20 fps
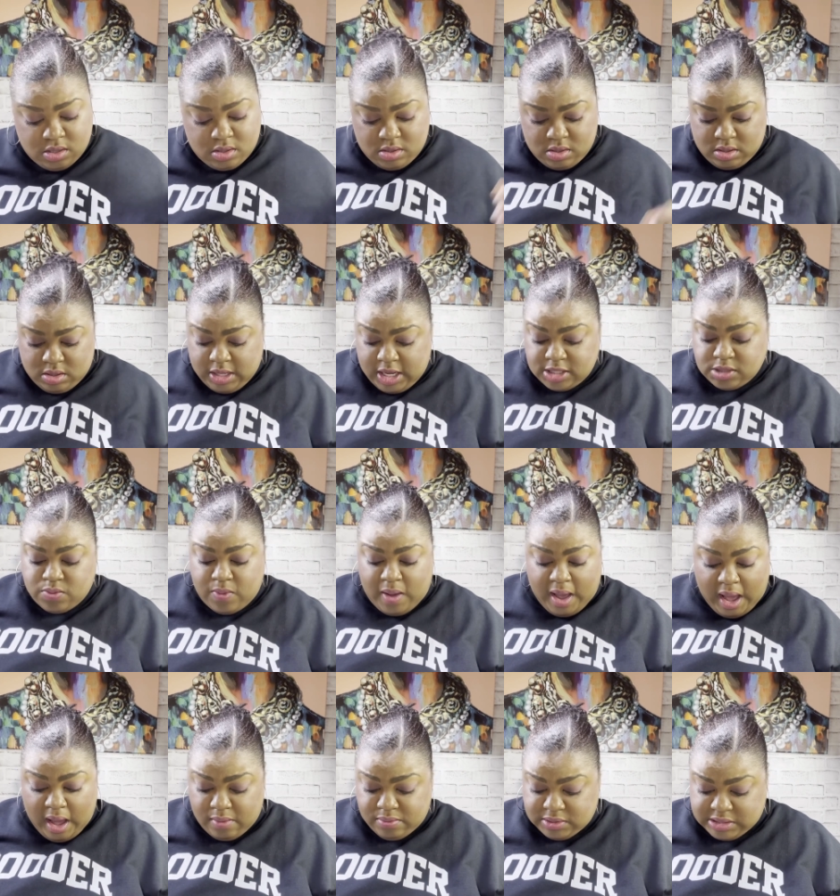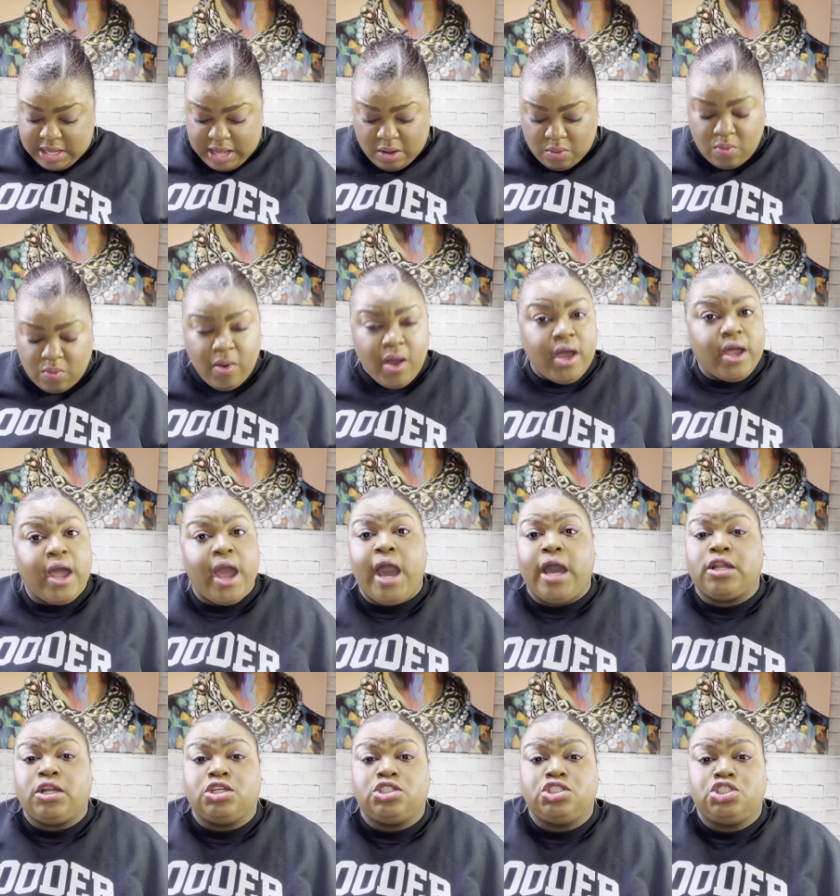That's why I was like, what
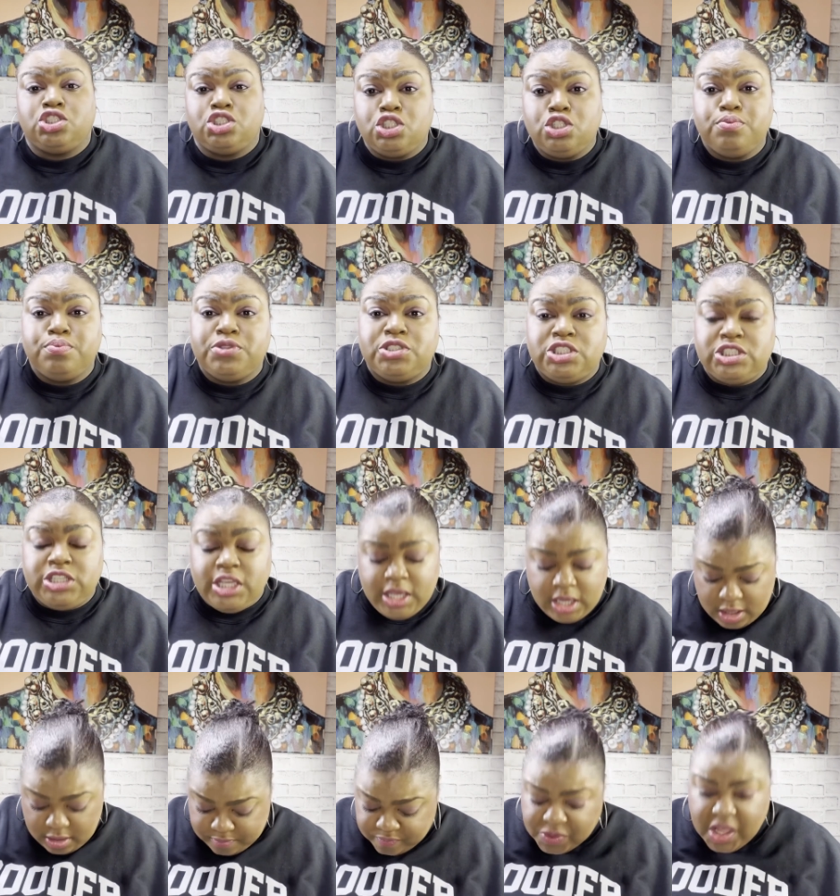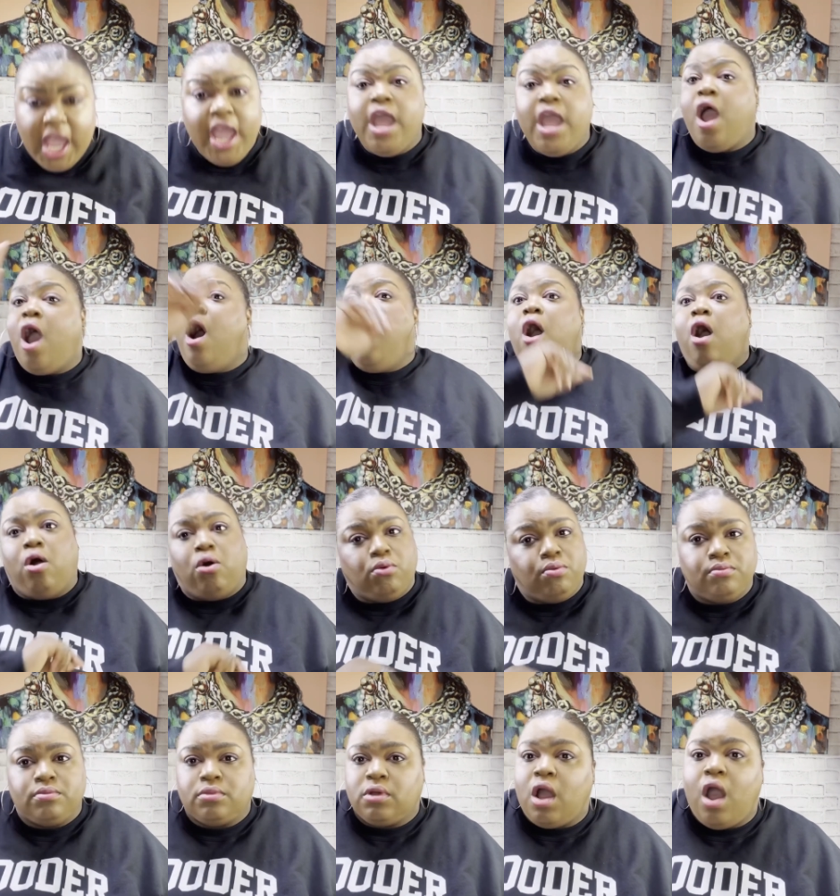kind of shoot shit? And
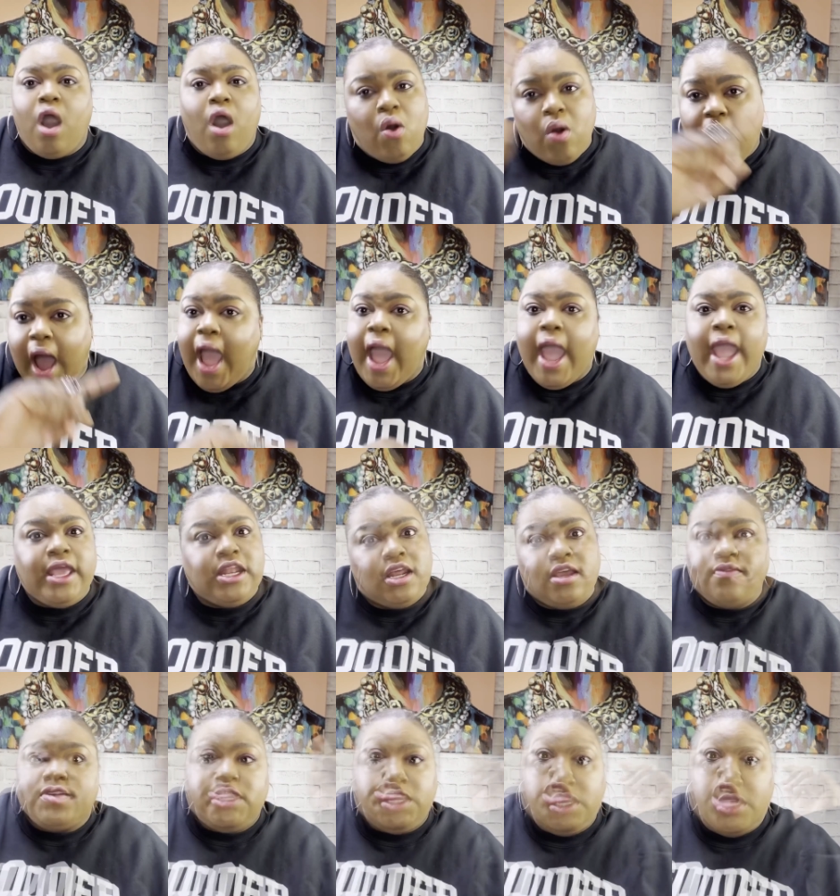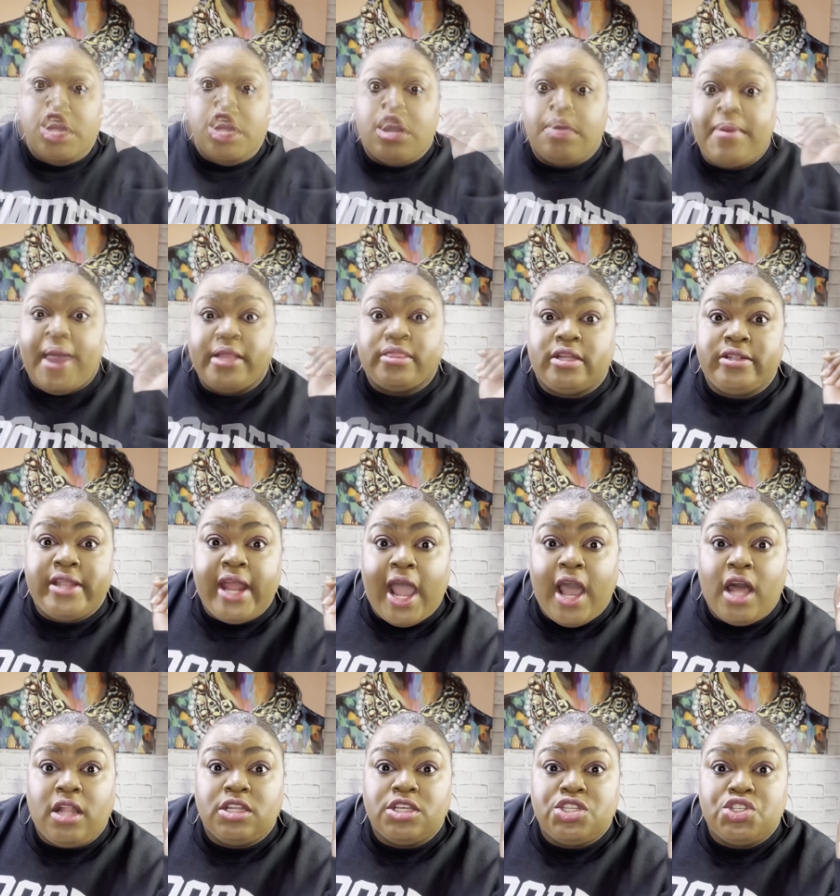oh, oh, I ain't even gonna talk about the
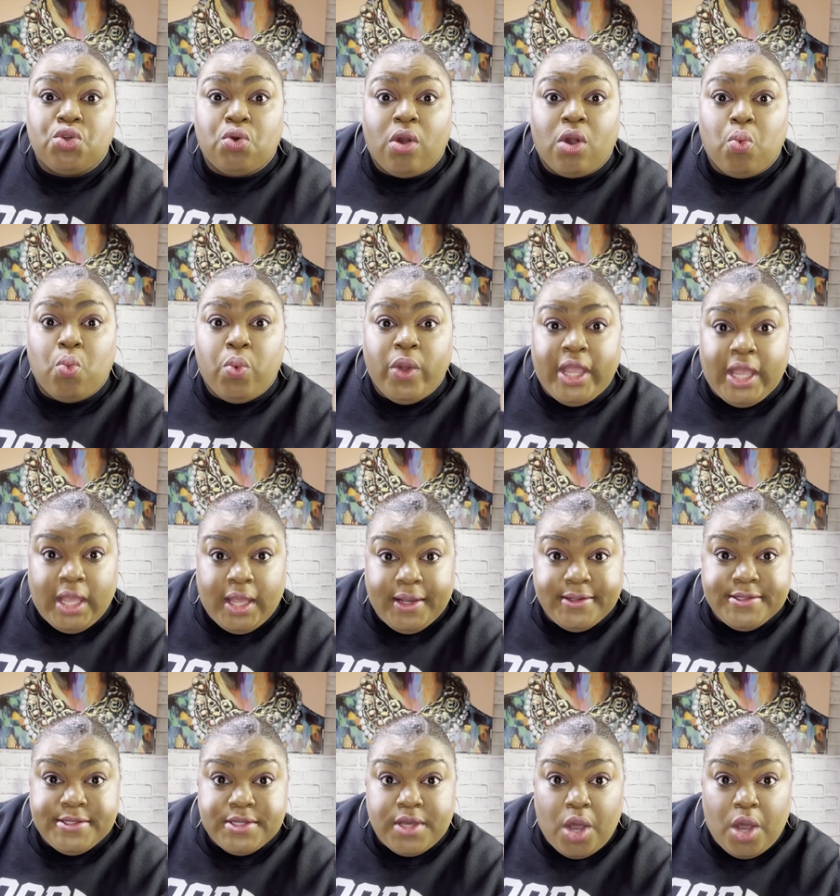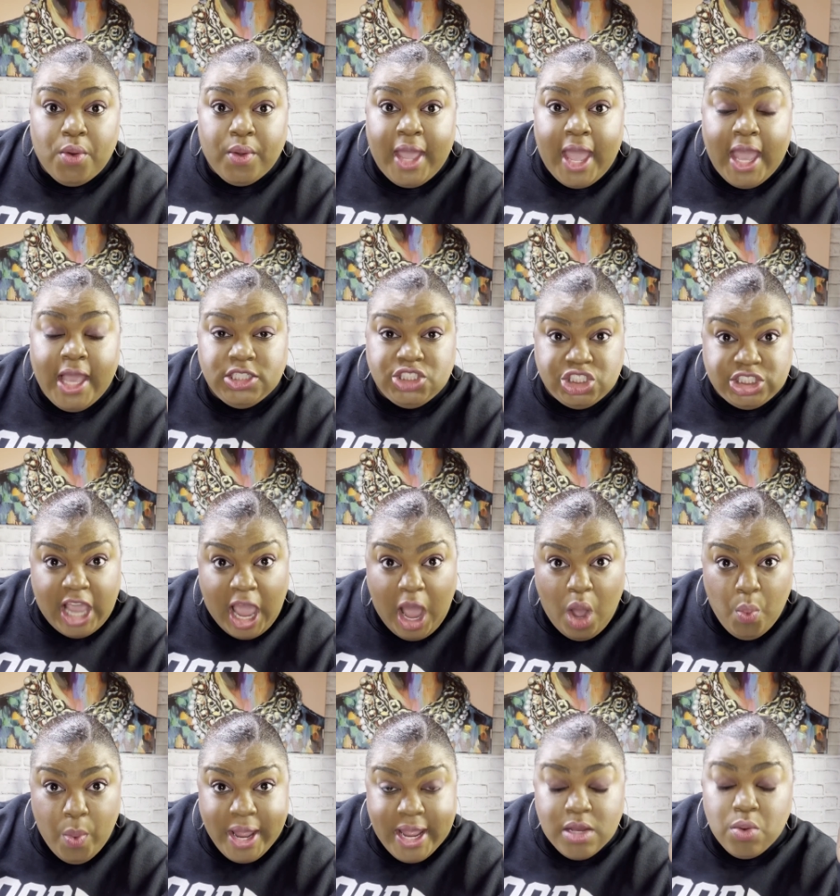dollar store wigs. Okay, shall
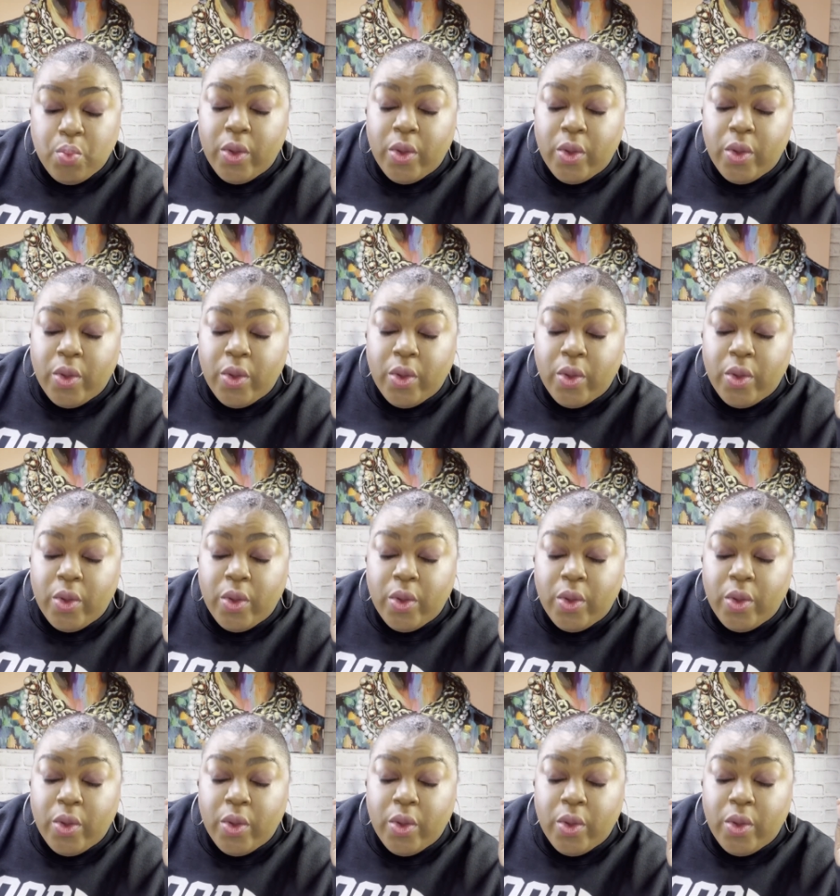we?